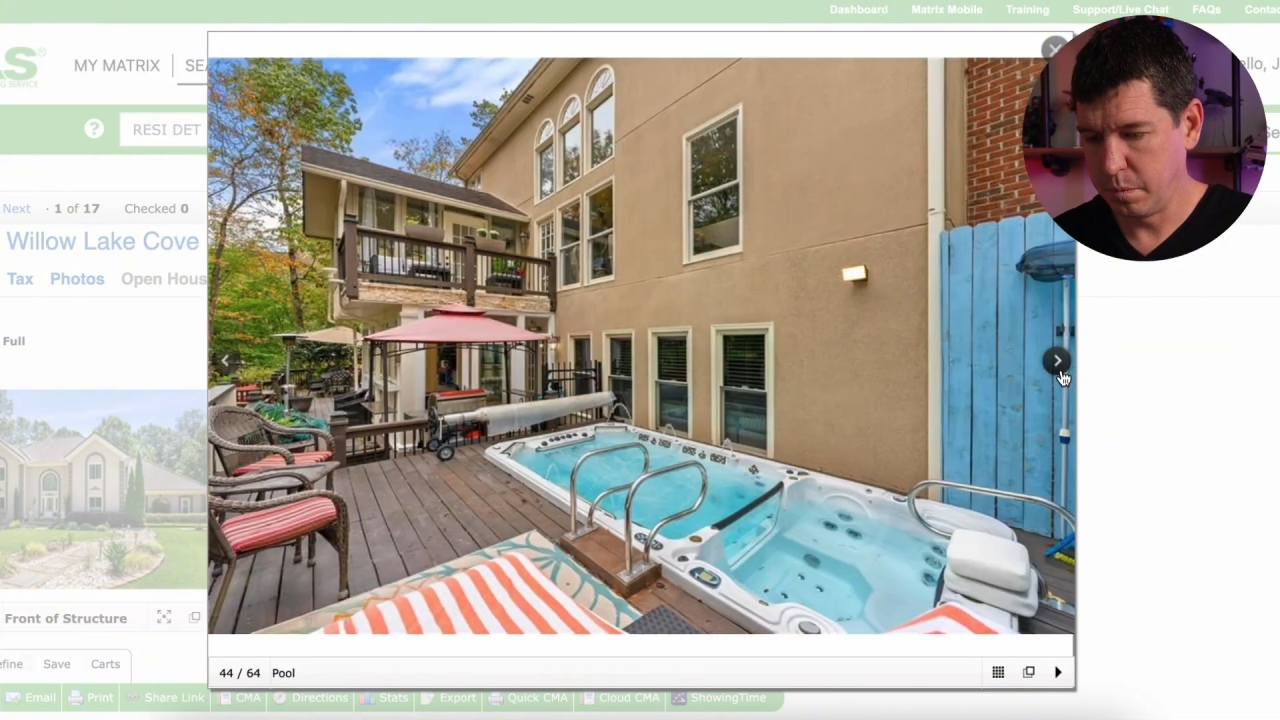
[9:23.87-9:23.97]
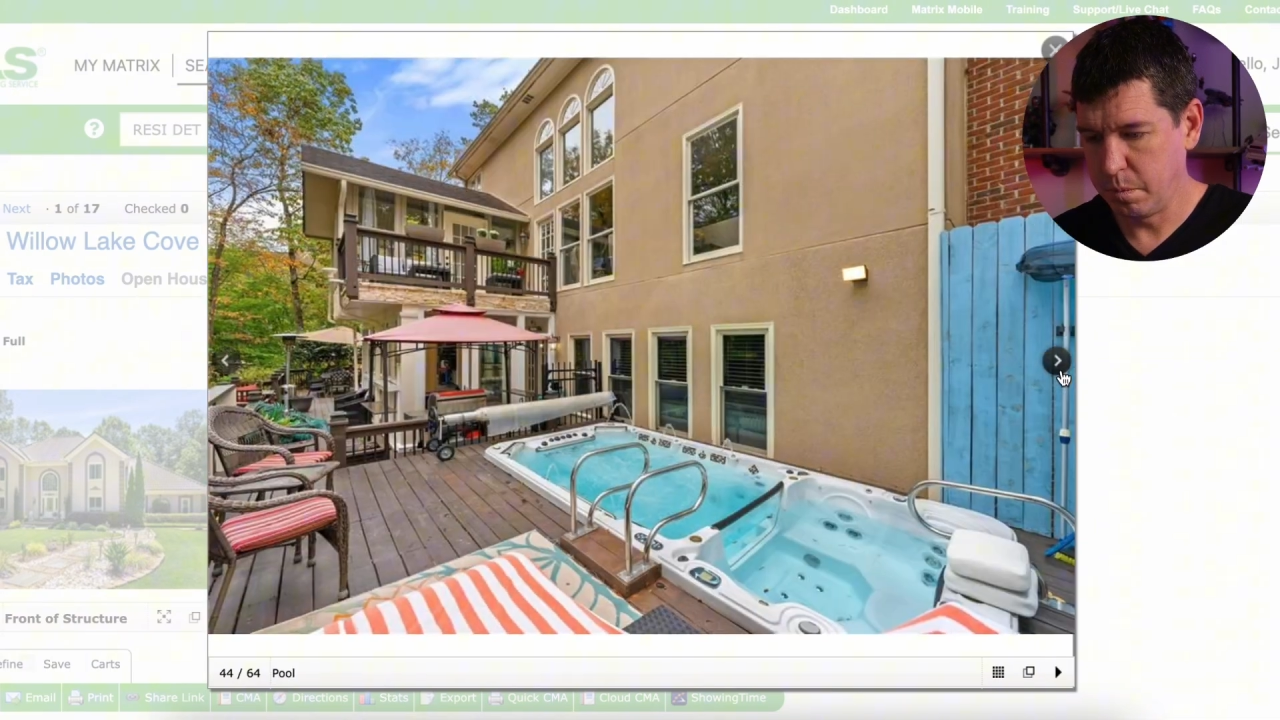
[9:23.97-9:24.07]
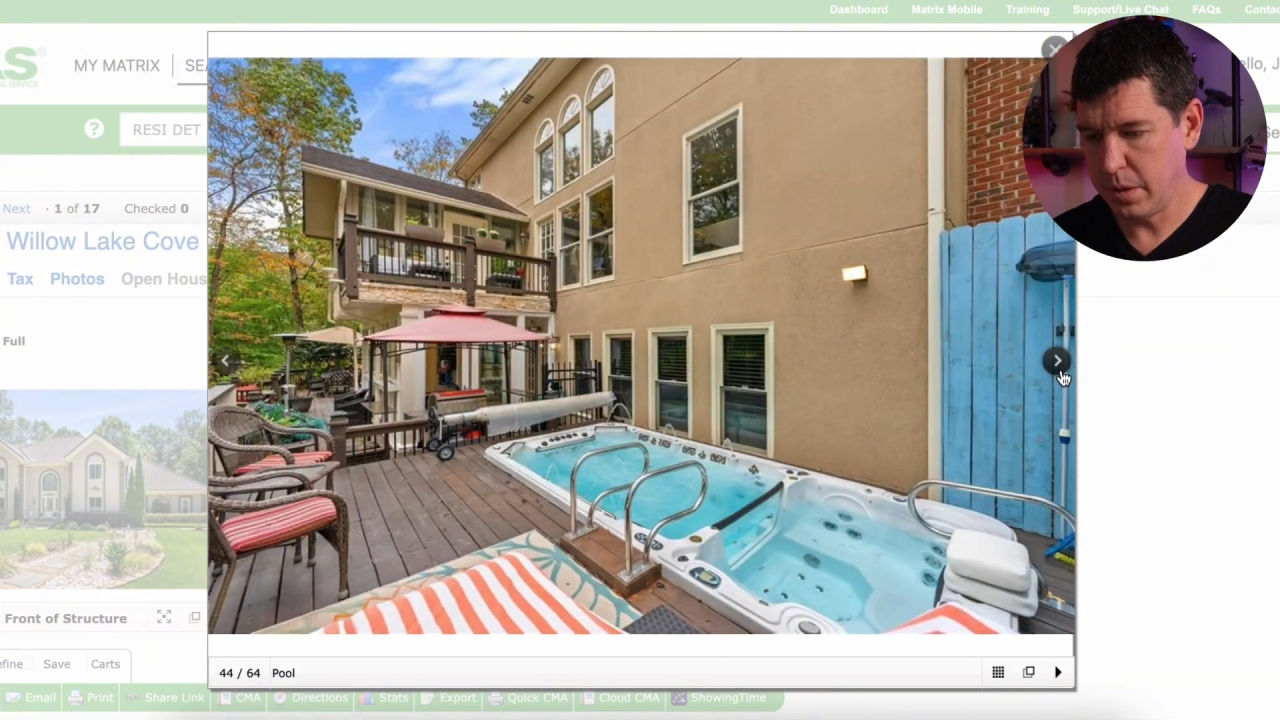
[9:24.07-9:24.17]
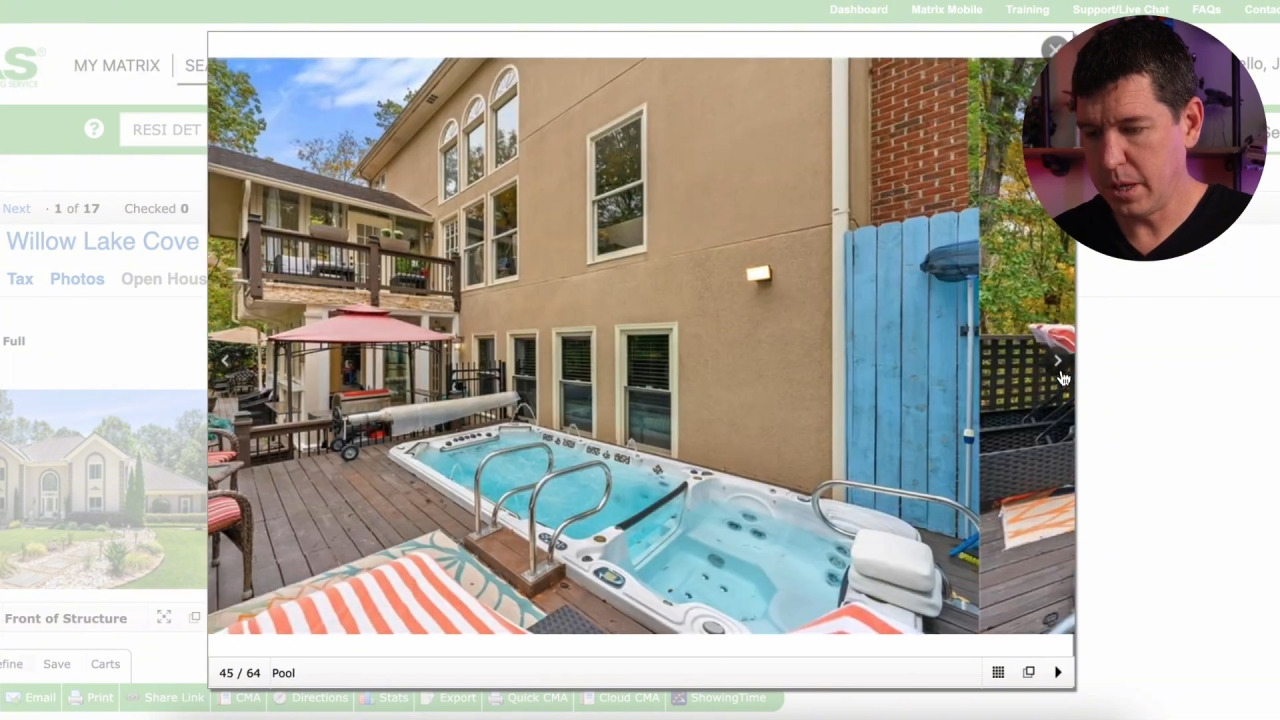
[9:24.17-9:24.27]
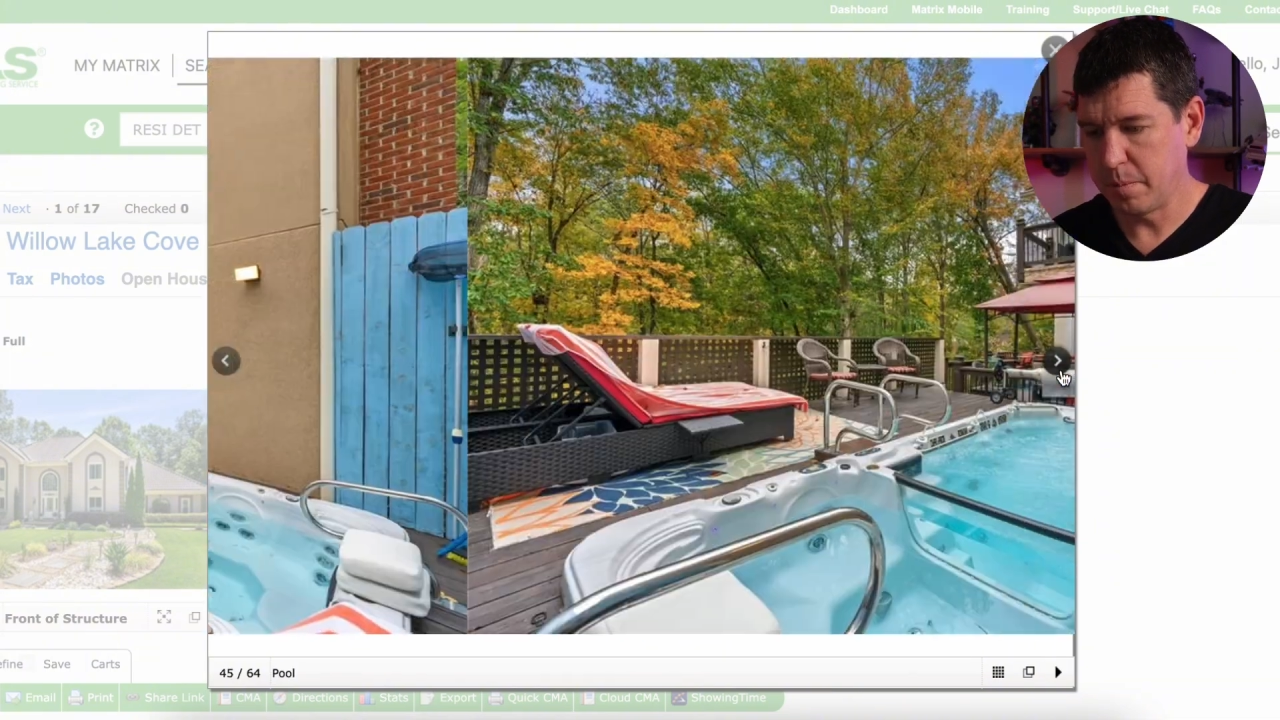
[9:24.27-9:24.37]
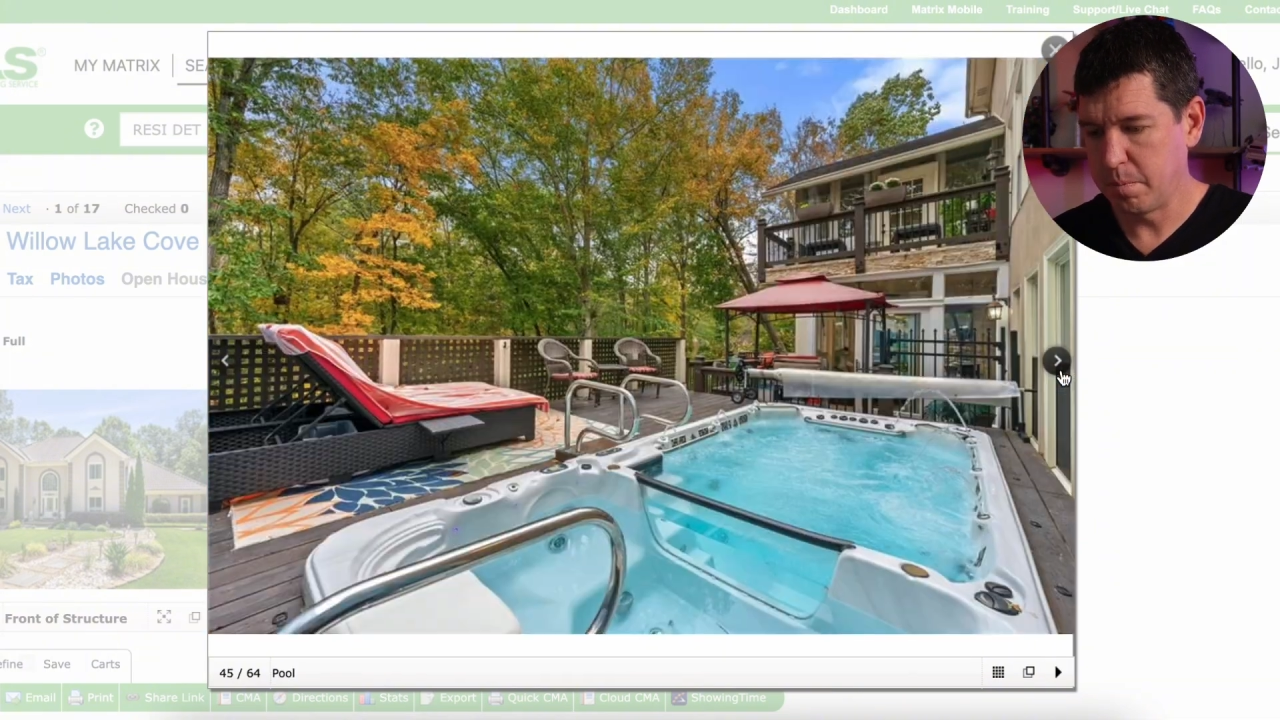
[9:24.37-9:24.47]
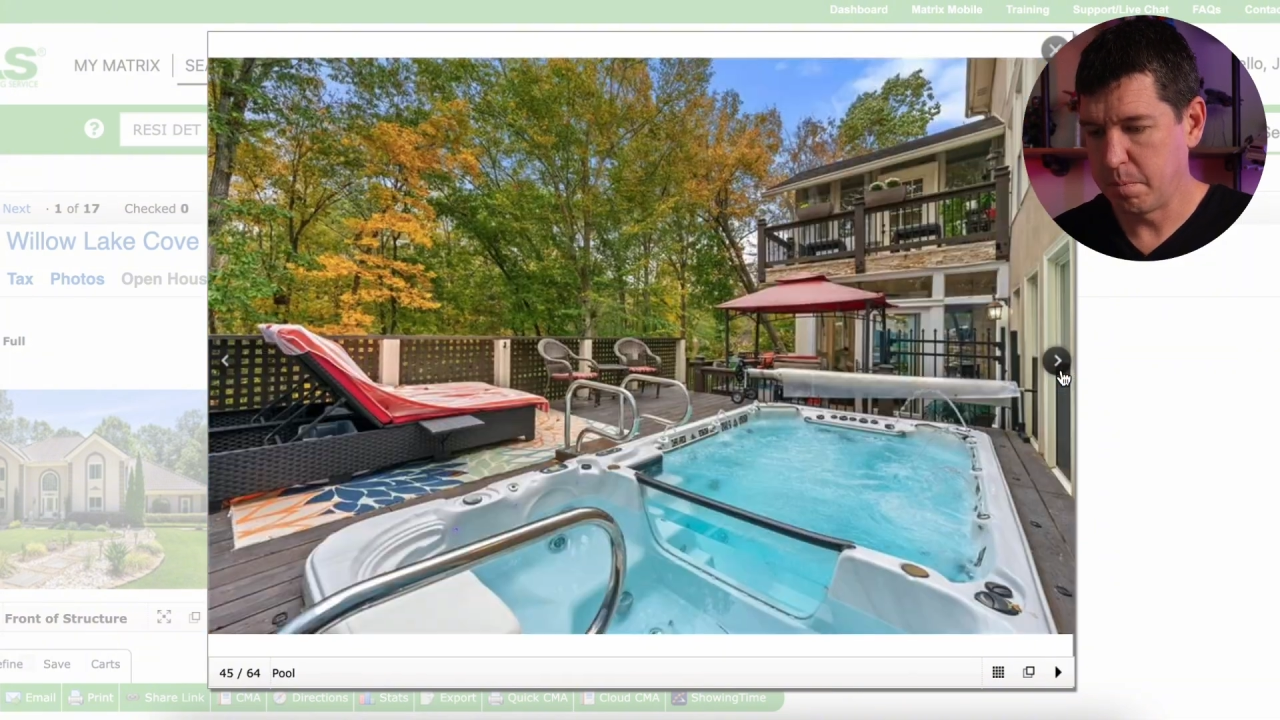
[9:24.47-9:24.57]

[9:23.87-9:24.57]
Yeah,